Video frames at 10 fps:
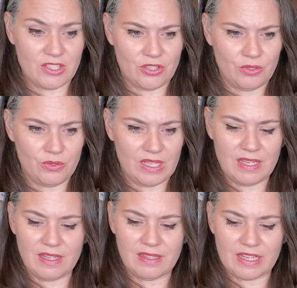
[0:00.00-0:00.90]
to
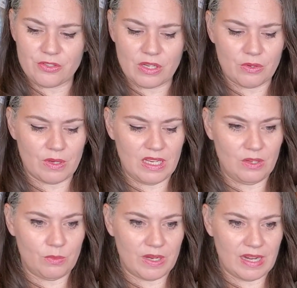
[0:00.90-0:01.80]
the electric
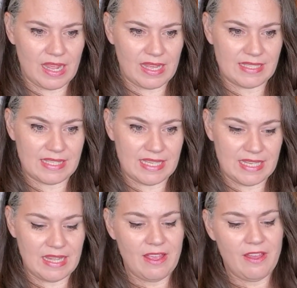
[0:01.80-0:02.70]
green, whereas
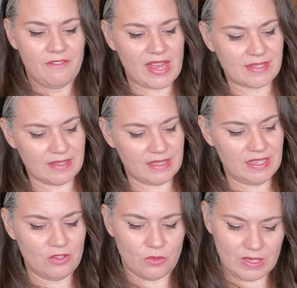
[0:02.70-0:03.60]
the
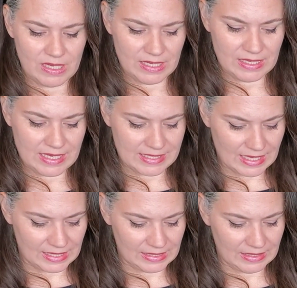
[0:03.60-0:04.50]
Vaseline green is
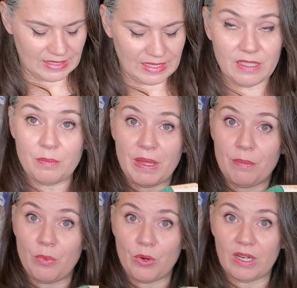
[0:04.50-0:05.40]
a little bit
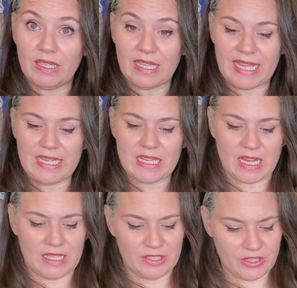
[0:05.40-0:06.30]
more light
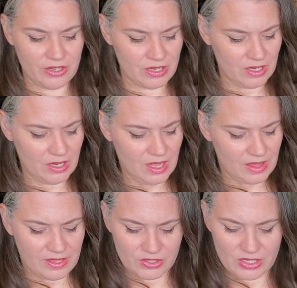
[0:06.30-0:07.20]
colored
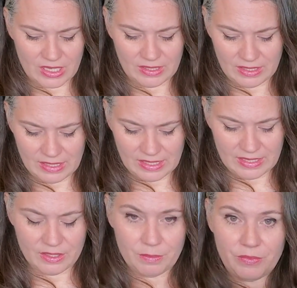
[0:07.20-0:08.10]
There's a little,